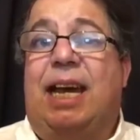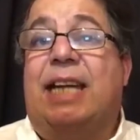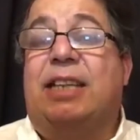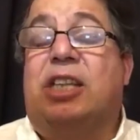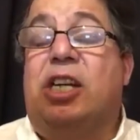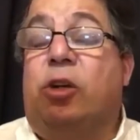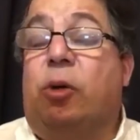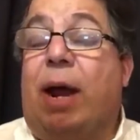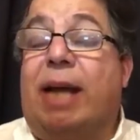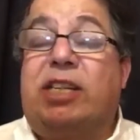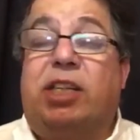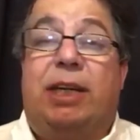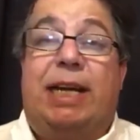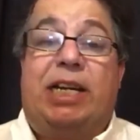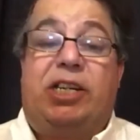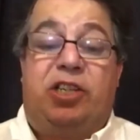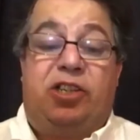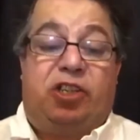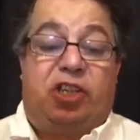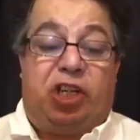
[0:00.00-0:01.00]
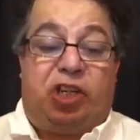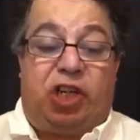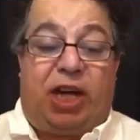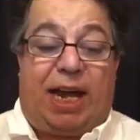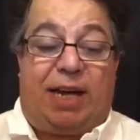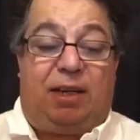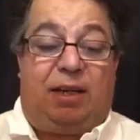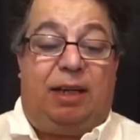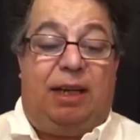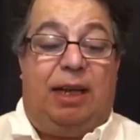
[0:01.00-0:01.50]
And congratulations to
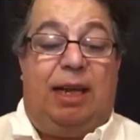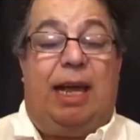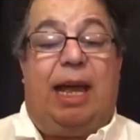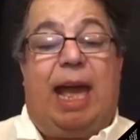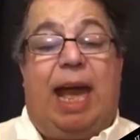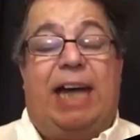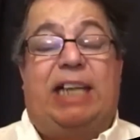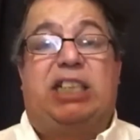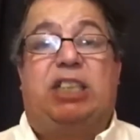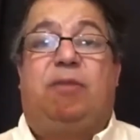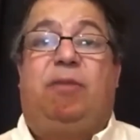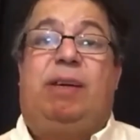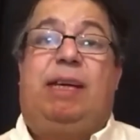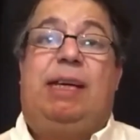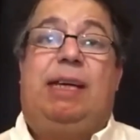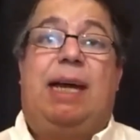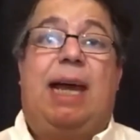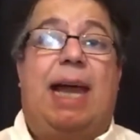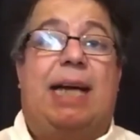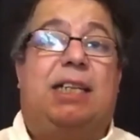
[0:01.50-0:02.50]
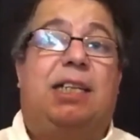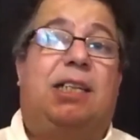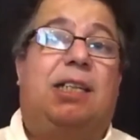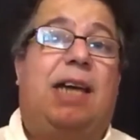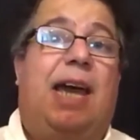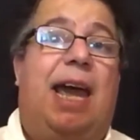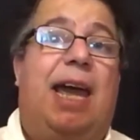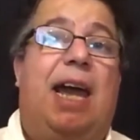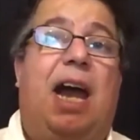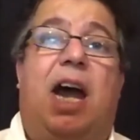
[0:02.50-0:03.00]
channel
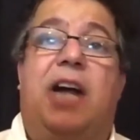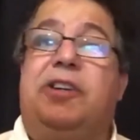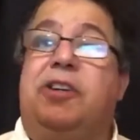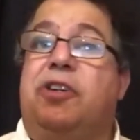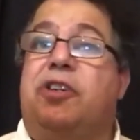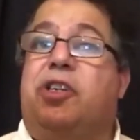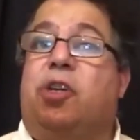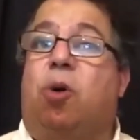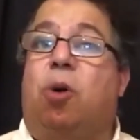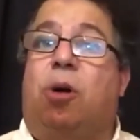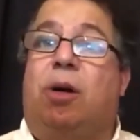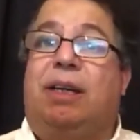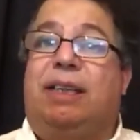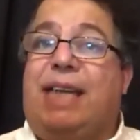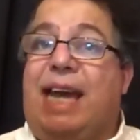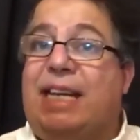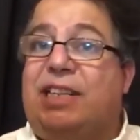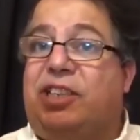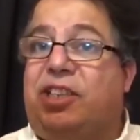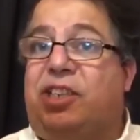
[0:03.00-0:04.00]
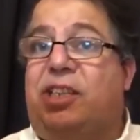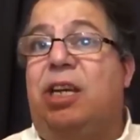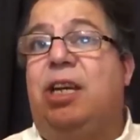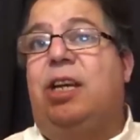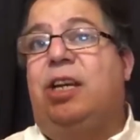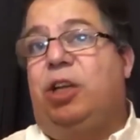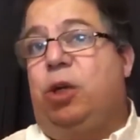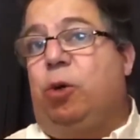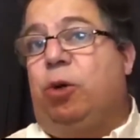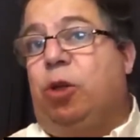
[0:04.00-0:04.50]
XVXK
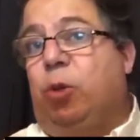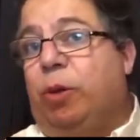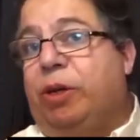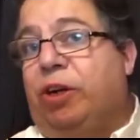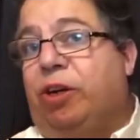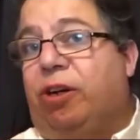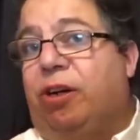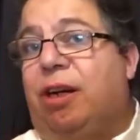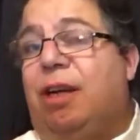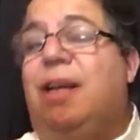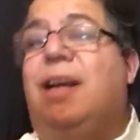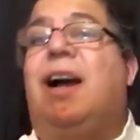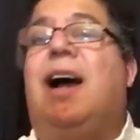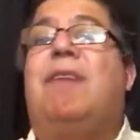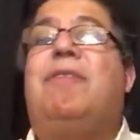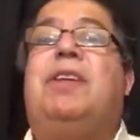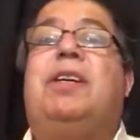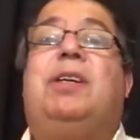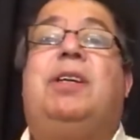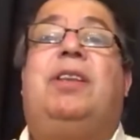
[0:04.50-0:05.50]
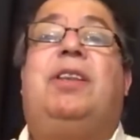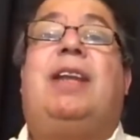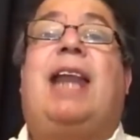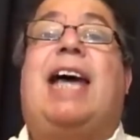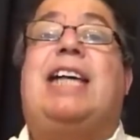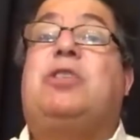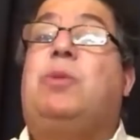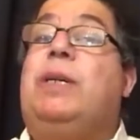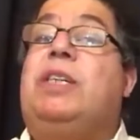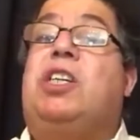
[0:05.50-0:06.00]
Yes, you're the winner of the
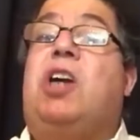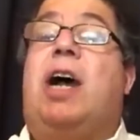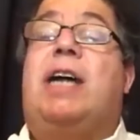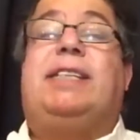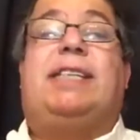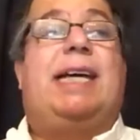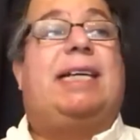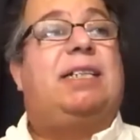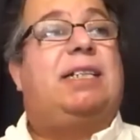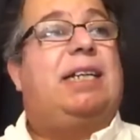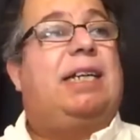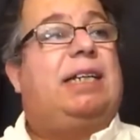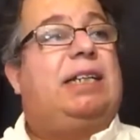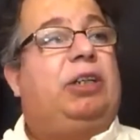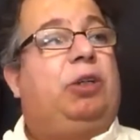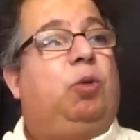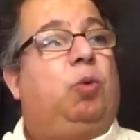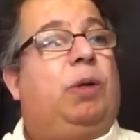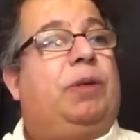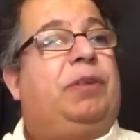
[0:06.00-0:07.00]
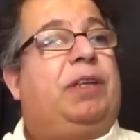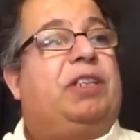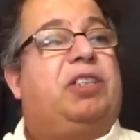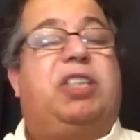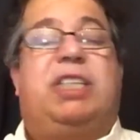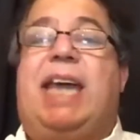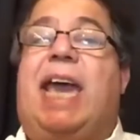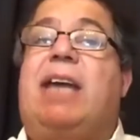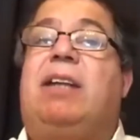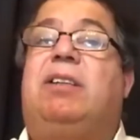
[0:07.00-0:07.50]
last week's contest. You win the
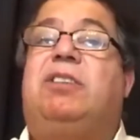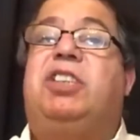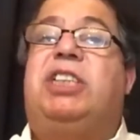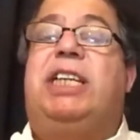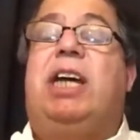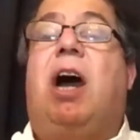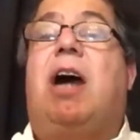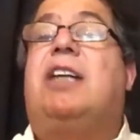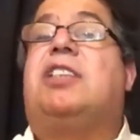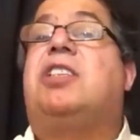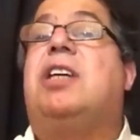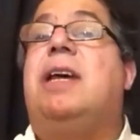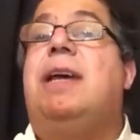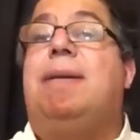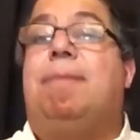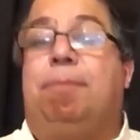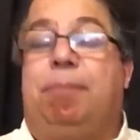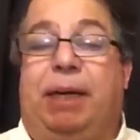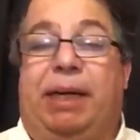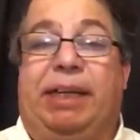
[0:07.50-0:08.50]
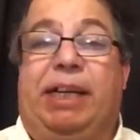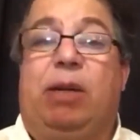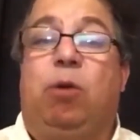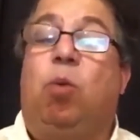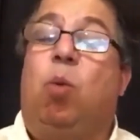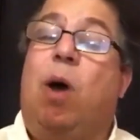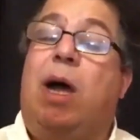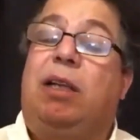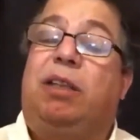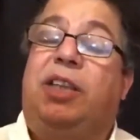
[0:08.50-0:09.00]
Seattle Seahawks beanie.
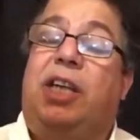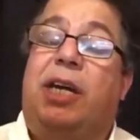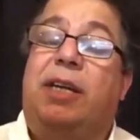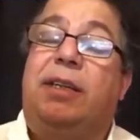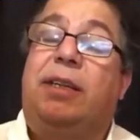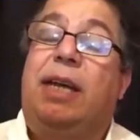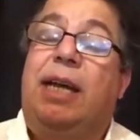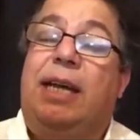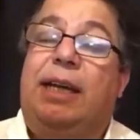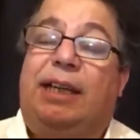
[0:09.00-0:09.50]
Well done.